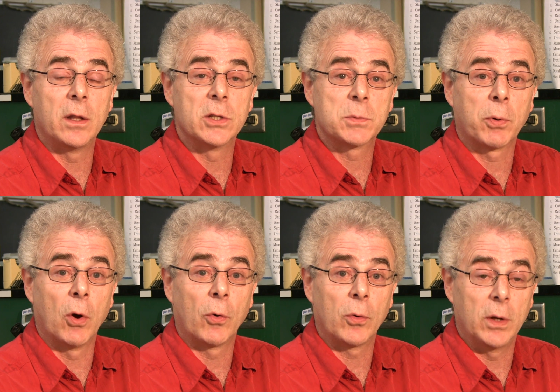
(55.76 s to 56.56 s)
in this,
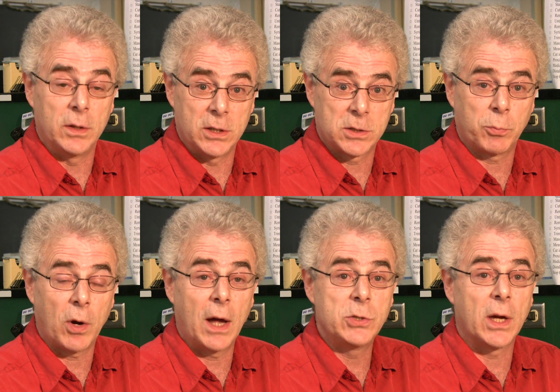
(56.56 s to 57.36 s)
in this
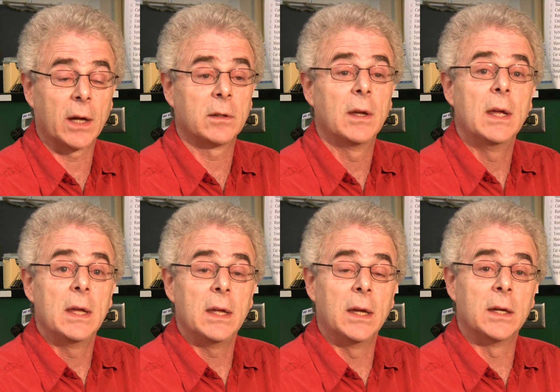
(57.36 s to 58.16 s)
project
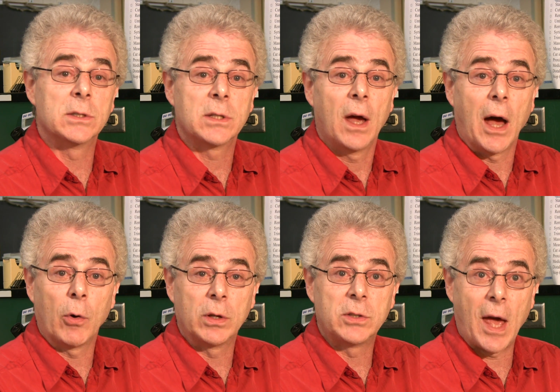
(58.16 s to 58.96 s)
is how
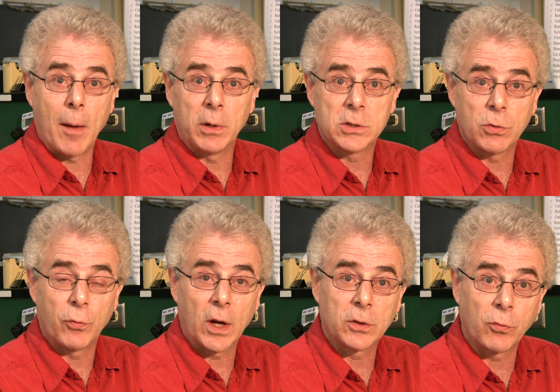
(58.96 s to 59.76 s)
contaminants
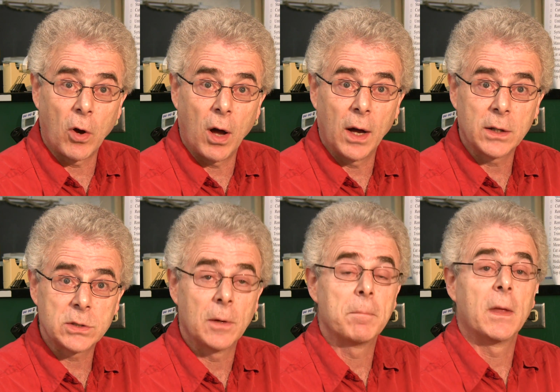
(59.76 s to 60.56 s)
affect
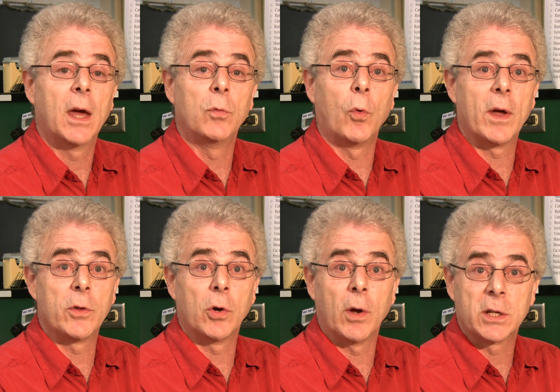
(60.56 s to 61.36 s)
frogs and
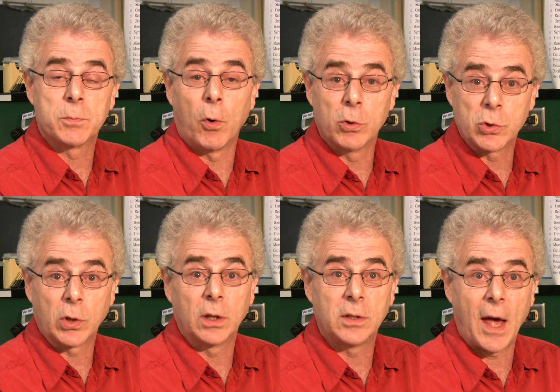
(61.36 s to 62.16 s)
whether exposure
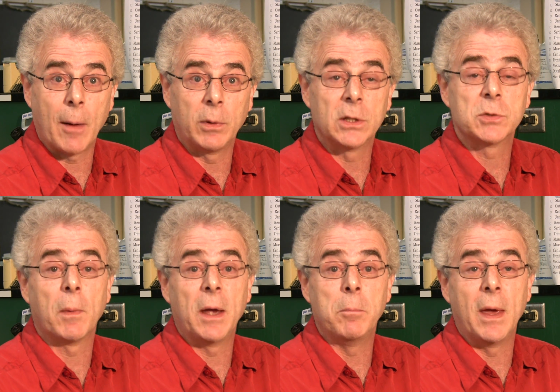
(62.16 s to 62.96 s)
to contaminants
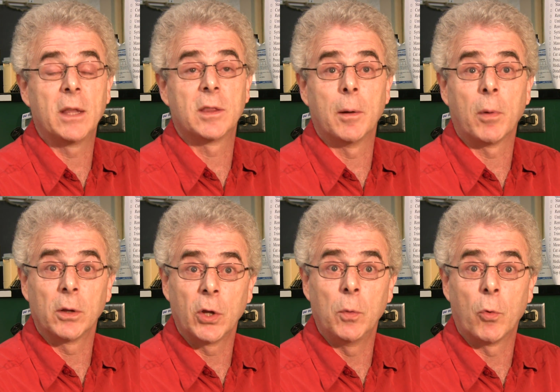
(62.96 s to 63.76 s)
might make them a
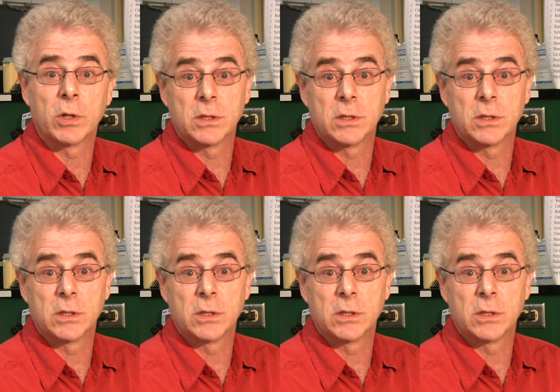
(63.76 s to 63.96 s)
little more